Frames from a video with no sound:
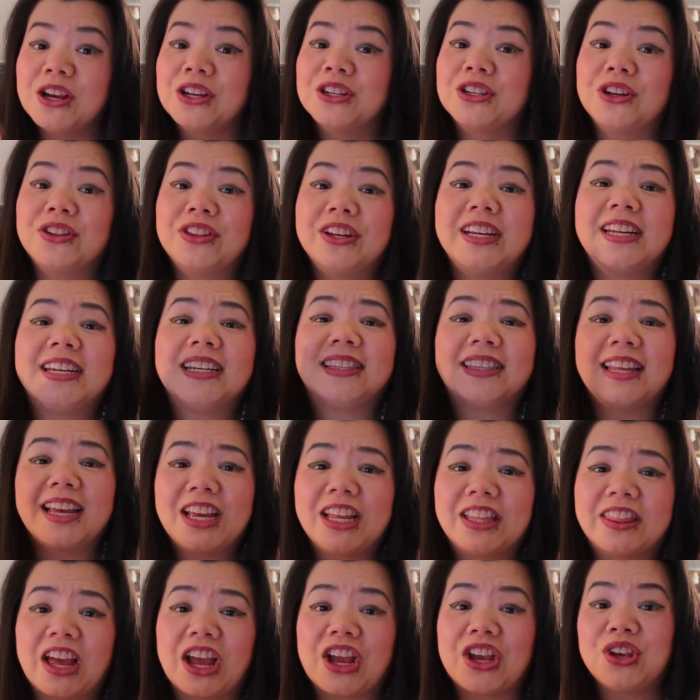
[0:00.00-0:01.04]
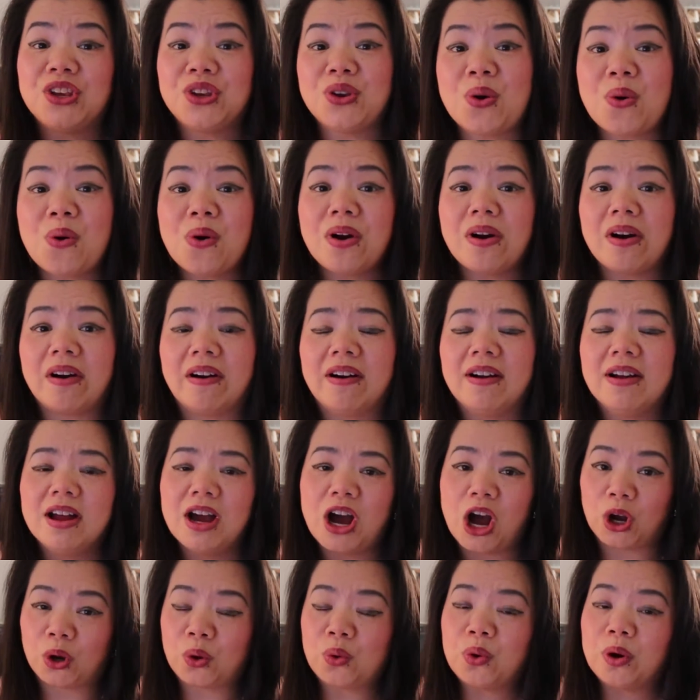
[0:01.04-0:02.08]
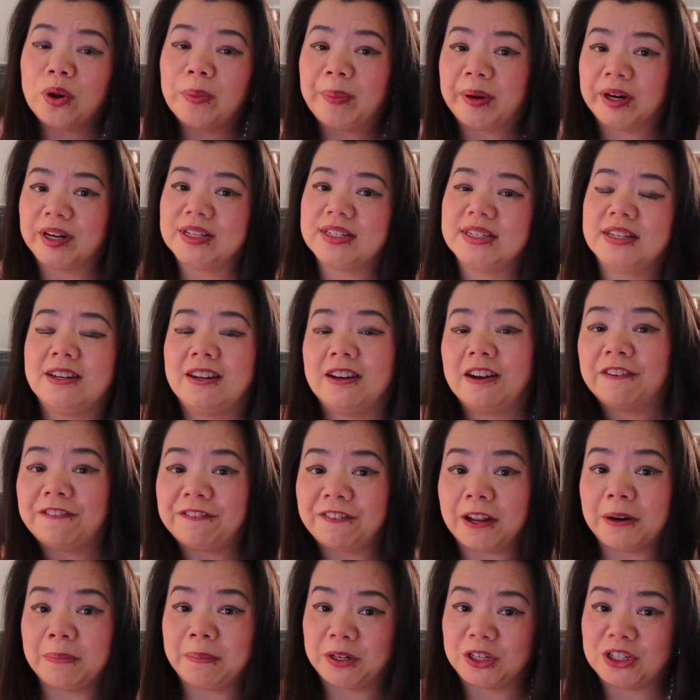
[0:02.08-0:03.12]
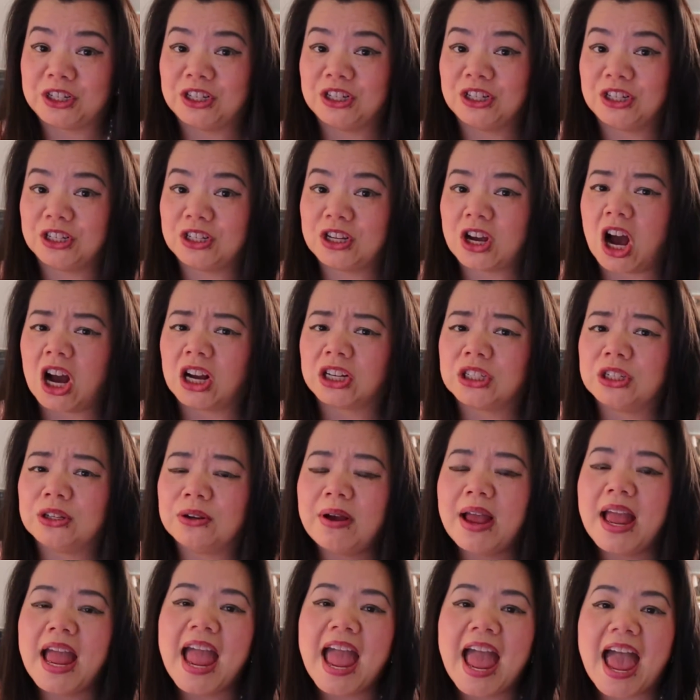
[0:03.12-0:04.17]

So they're gonna think that you're a cool person and a fun person to talk to